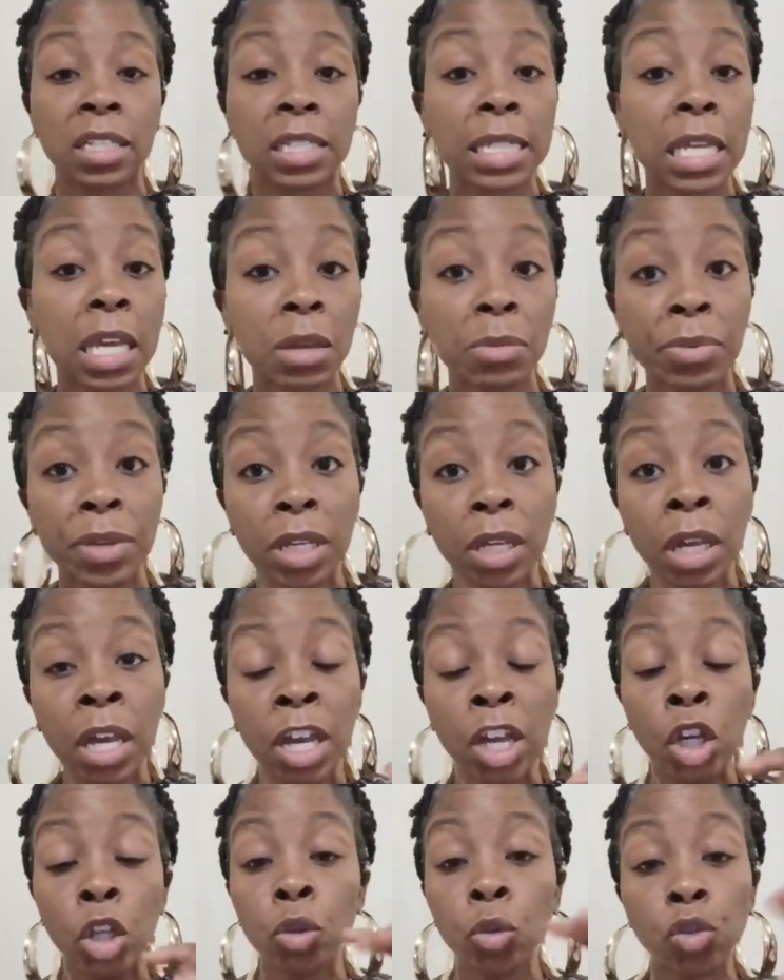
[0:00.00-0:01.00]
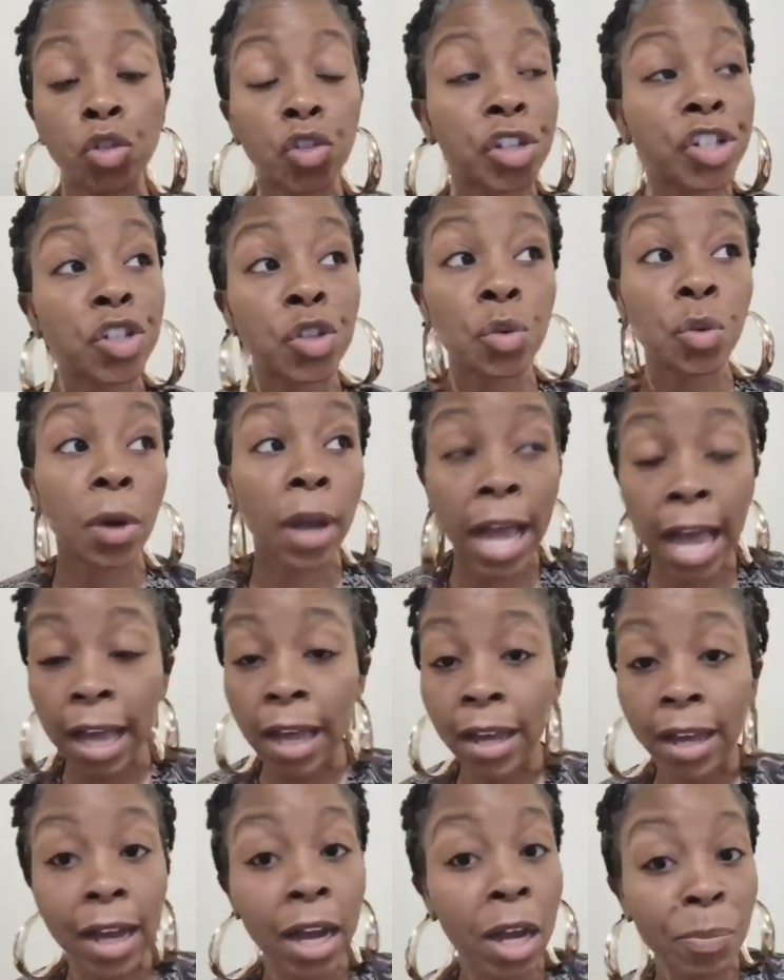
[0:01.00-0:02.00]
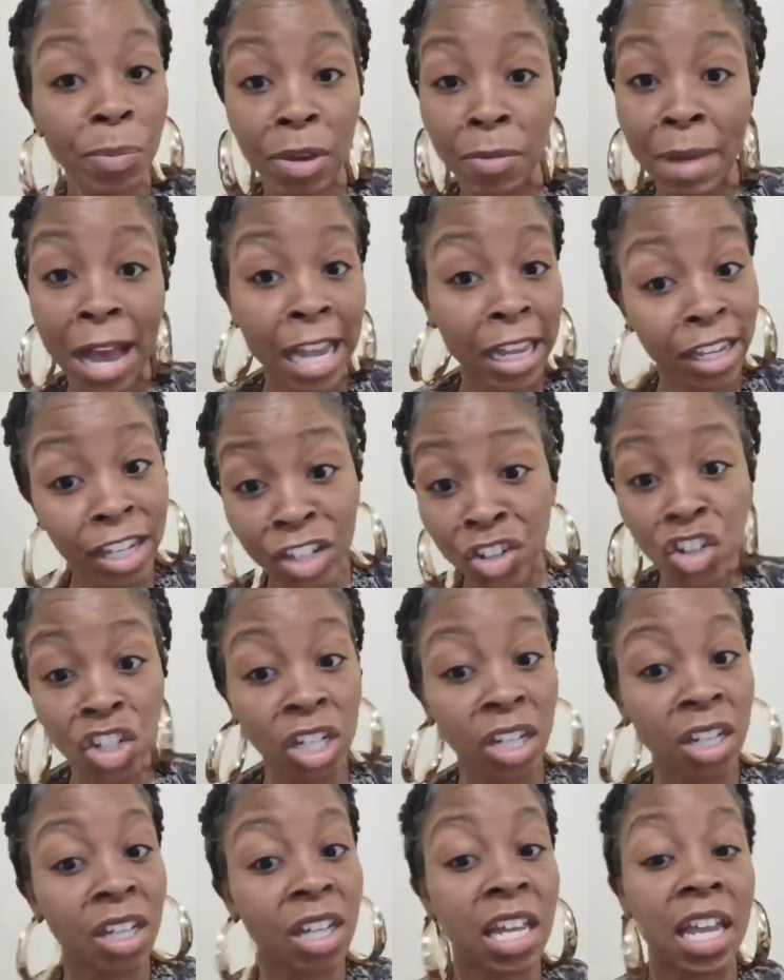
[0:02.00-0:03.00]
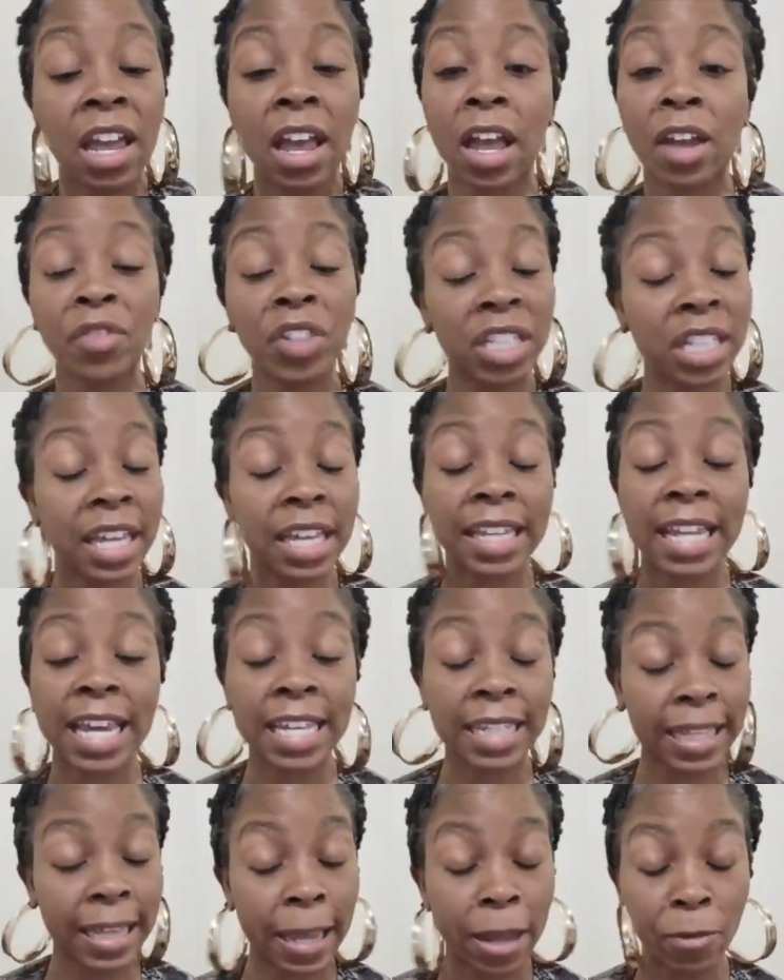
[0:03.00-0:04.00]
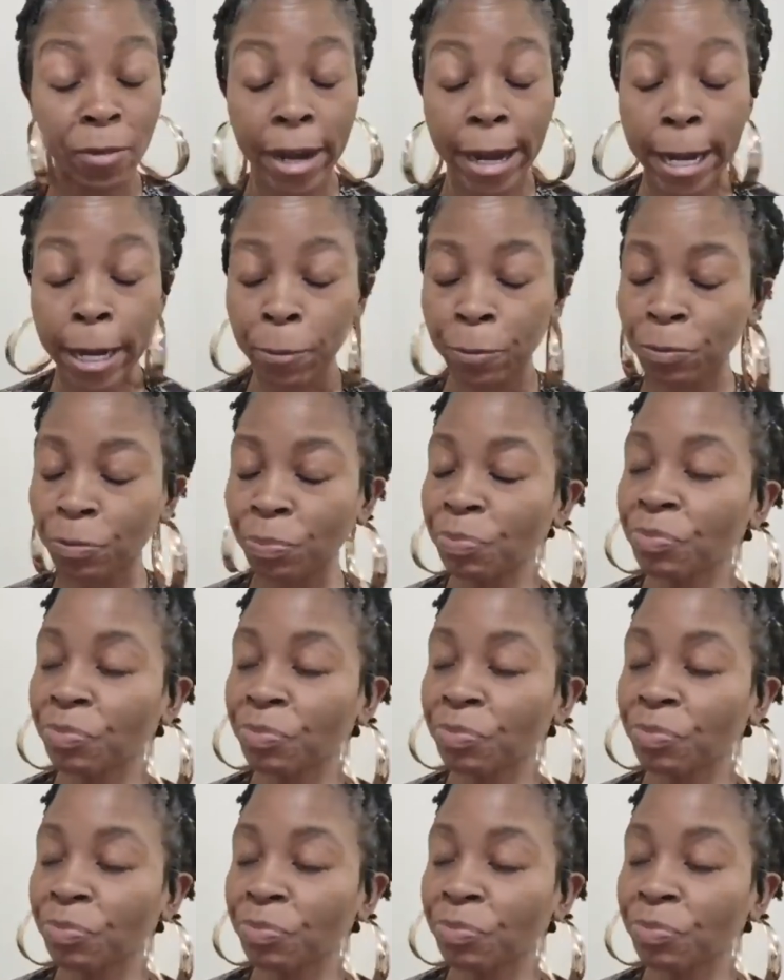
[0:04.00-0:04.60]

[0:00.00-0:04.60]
Sebi nutritional guide up in my kitchen and everything like that, right?